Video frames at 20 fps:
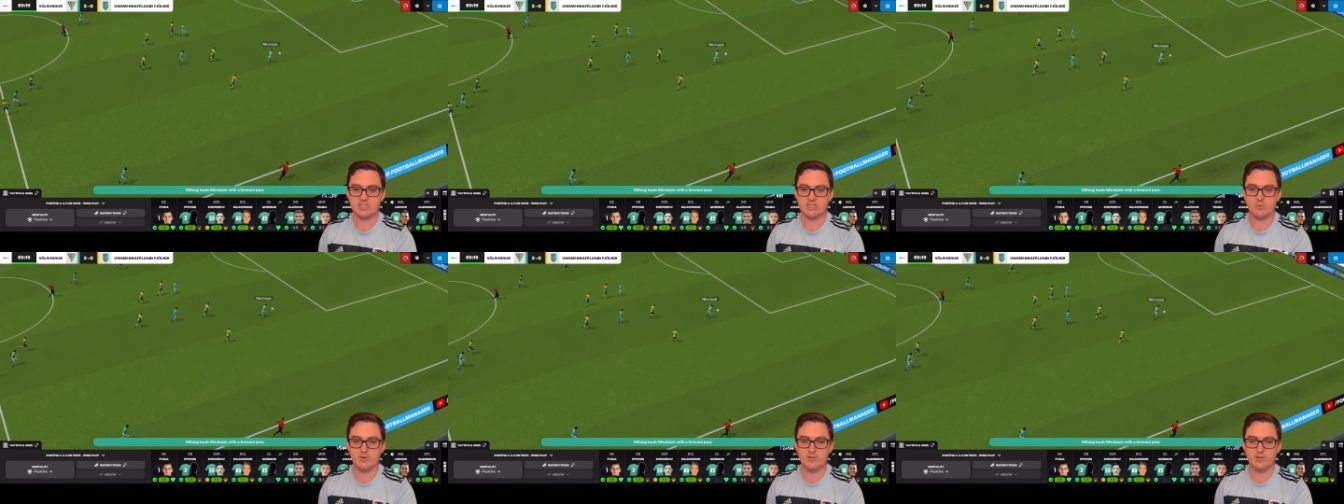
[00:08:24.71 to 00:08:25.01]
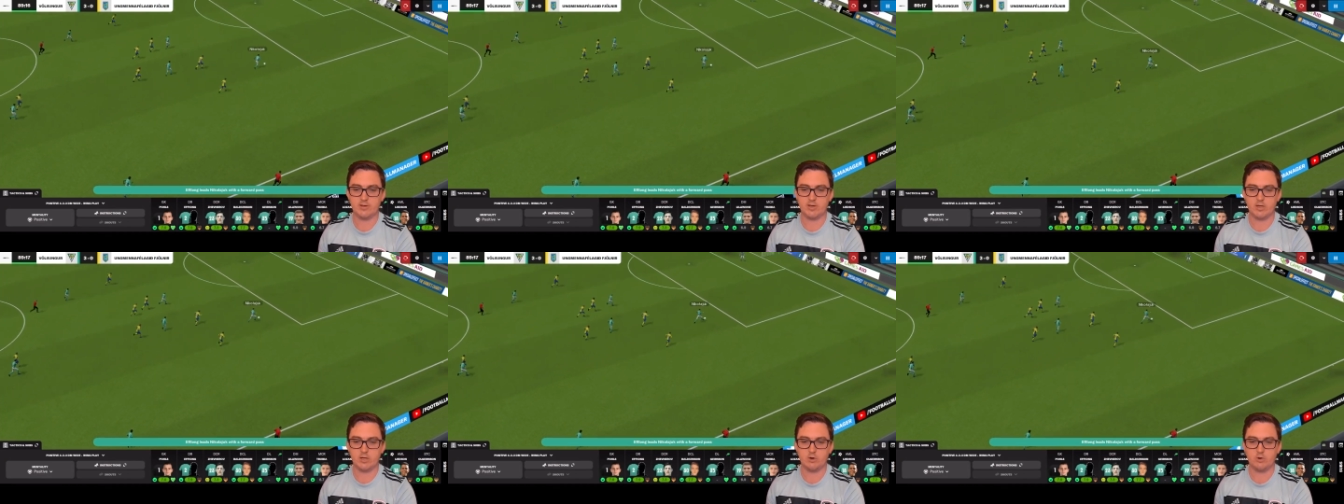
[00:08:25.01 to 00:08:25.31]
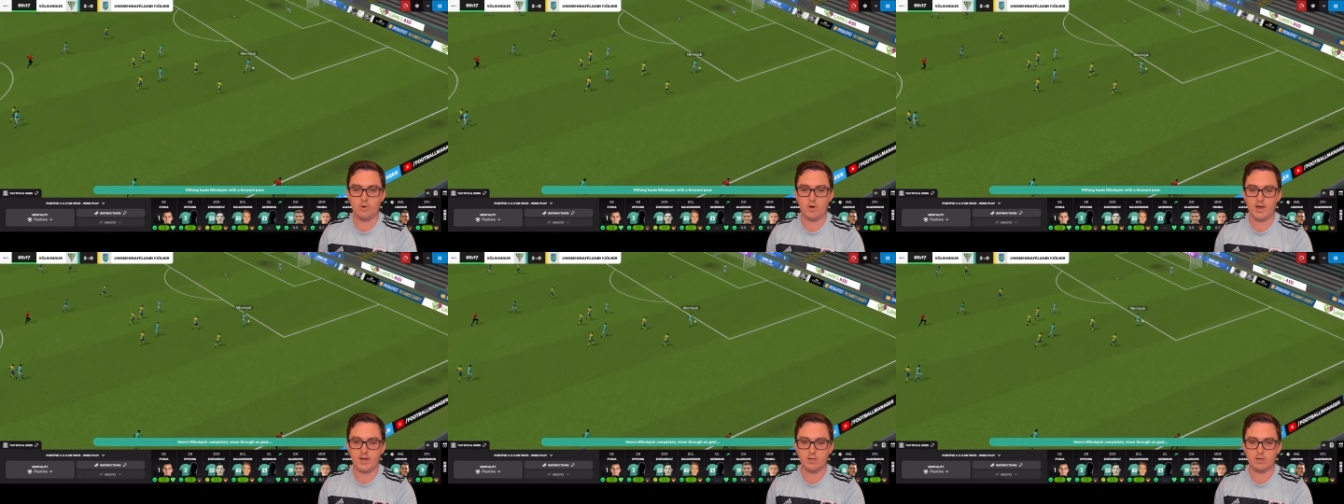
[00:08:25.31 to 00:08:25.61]
So we're looking
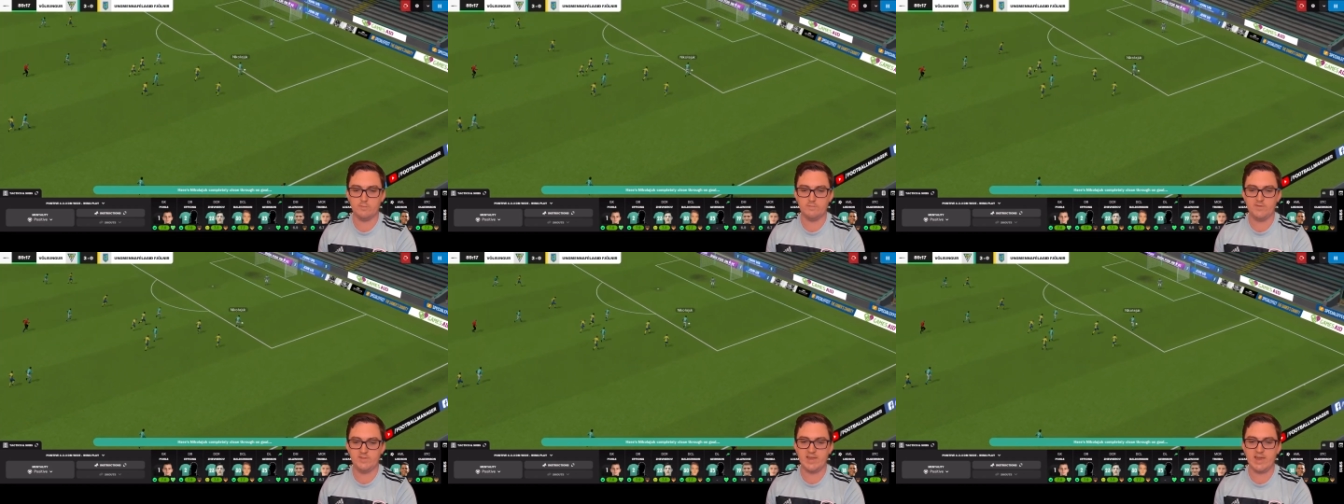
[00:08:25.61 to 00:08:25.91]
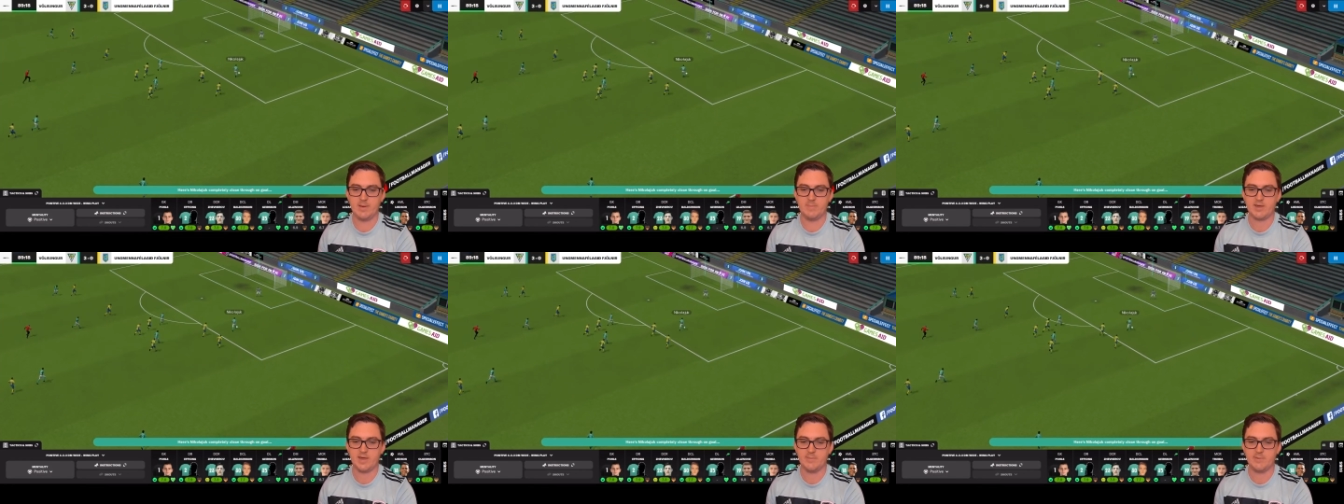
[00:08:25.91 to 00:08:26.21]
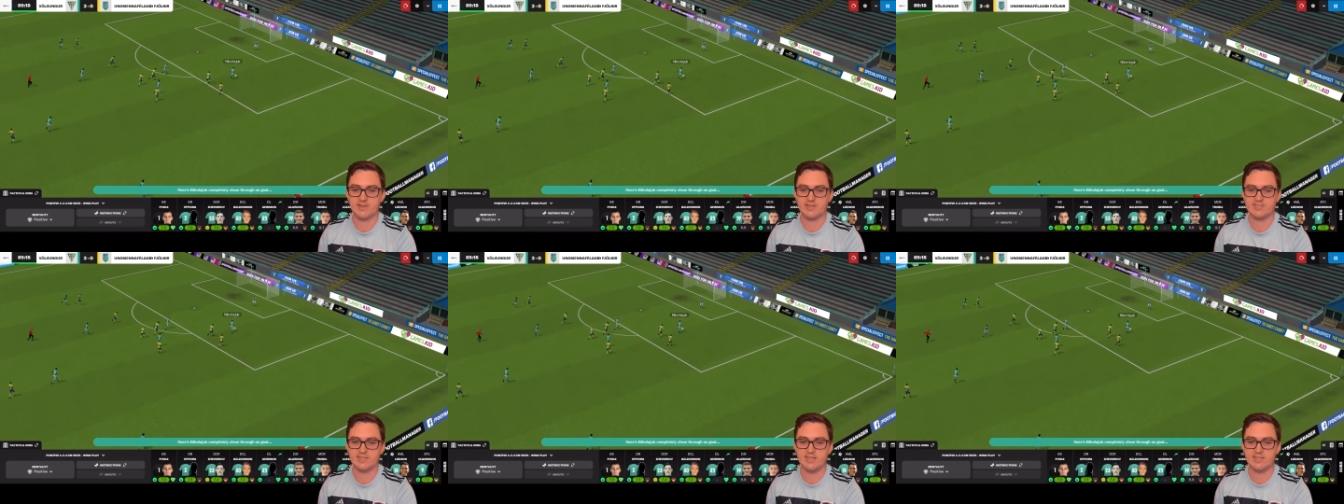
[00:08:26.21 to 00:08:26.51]
quite good for the
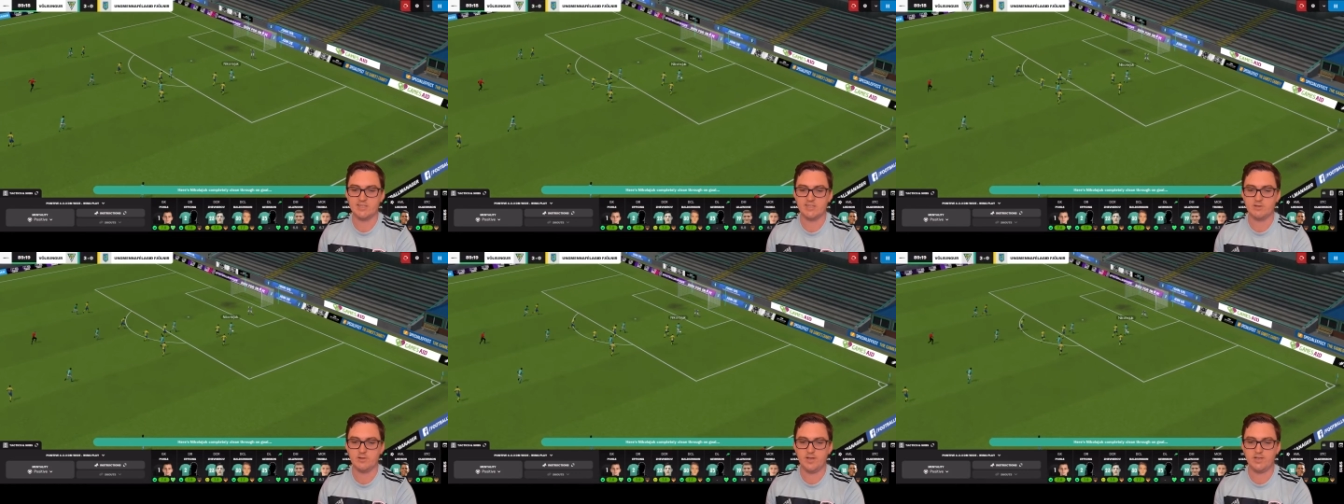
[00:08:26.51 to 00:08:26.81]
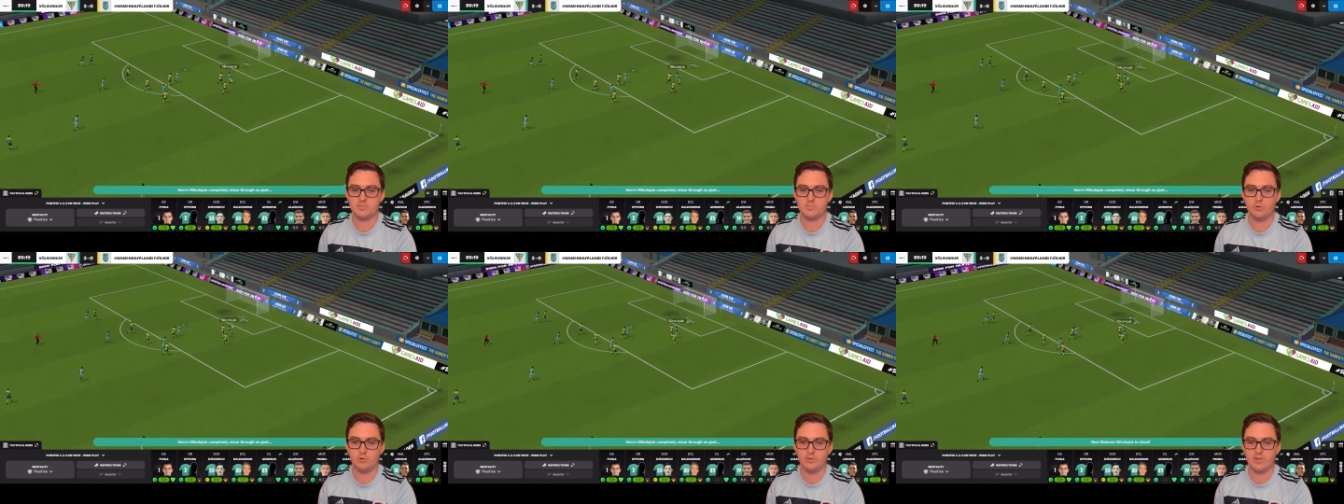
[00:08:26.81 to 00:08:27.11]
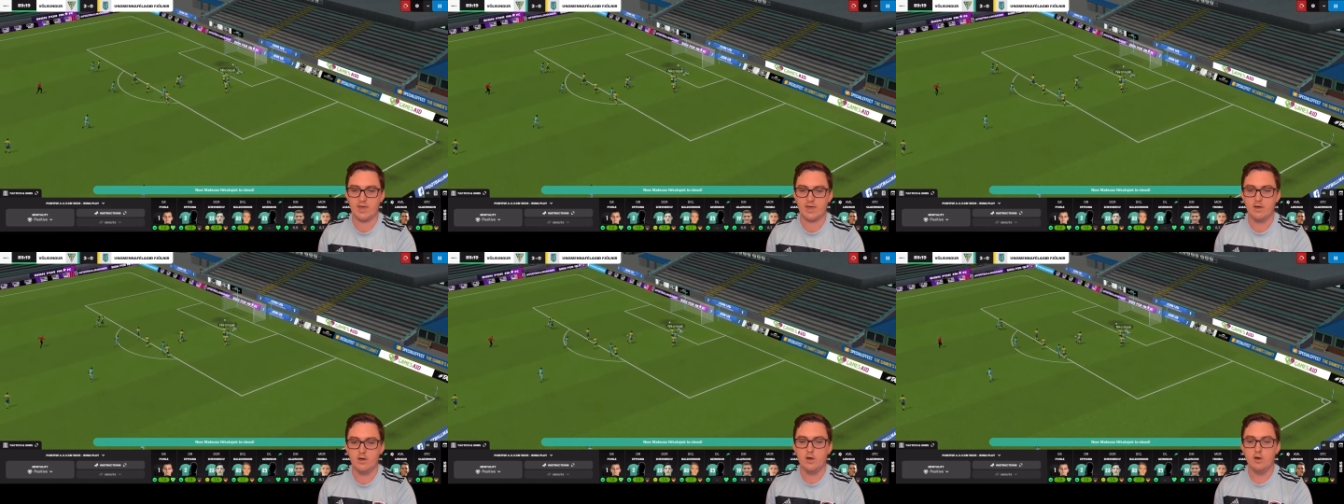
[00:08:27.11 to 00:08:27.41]
upcoming season. Nice ball
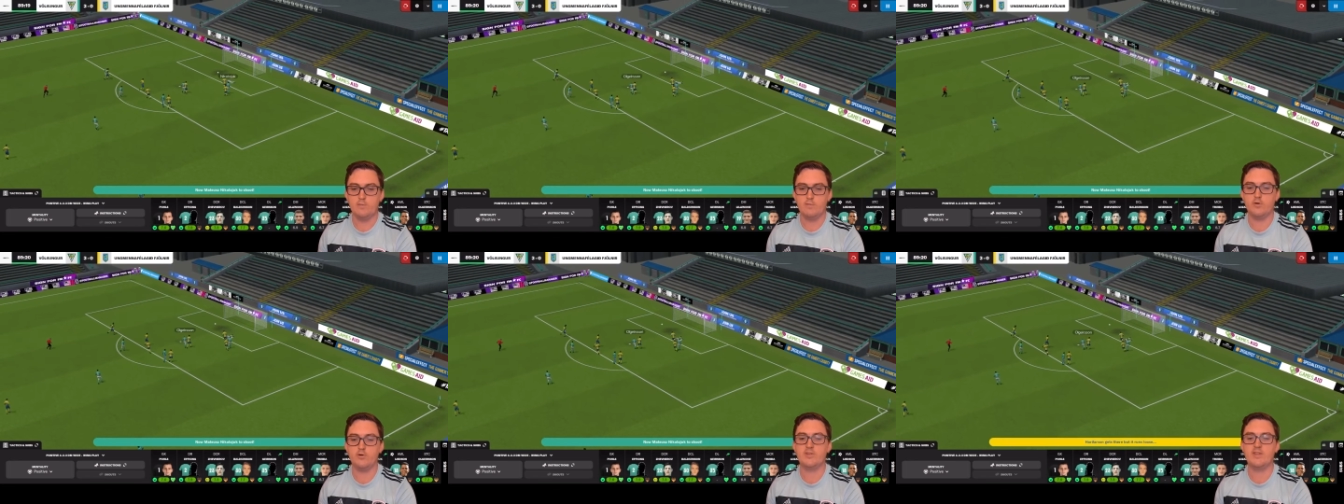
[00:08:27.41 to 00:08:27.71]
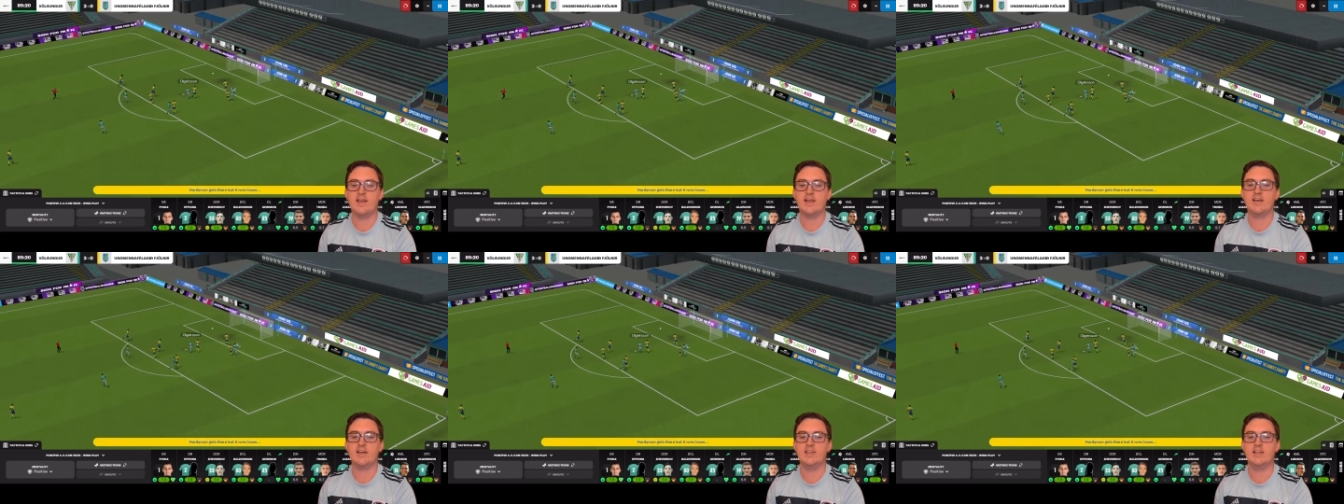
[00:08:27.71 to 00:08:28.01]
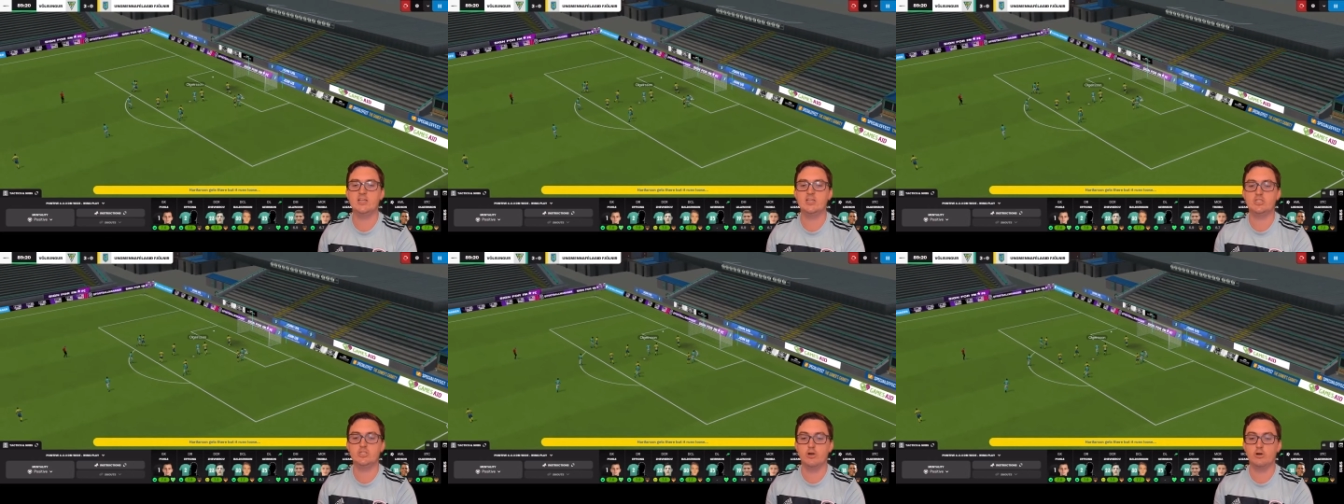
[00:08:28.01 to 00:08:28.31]
there for
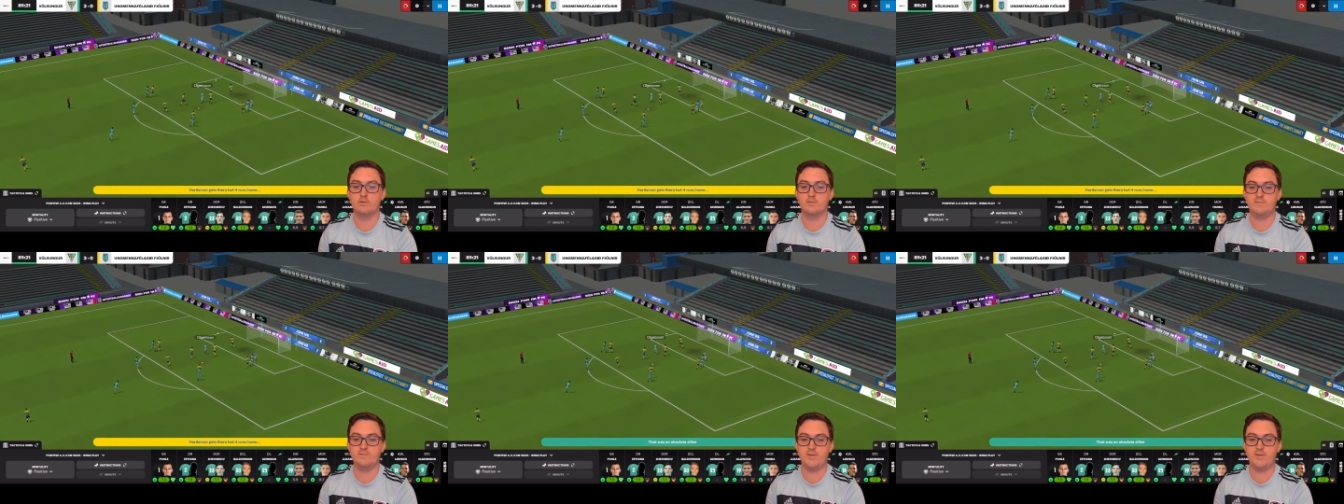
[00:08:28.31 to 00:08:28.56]
Nikola Juk.